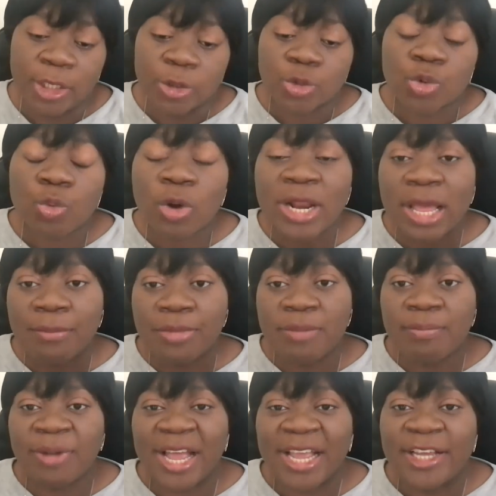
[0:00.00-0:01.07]
So what I
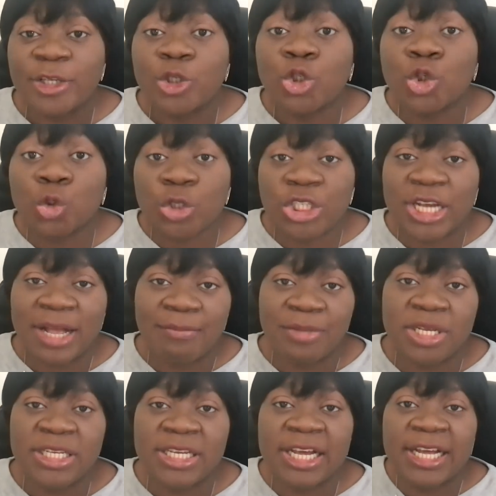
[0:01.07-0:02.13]
mean by social
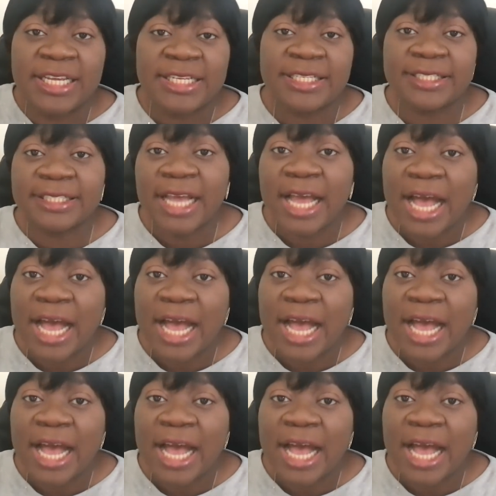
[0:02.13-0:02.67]
media is,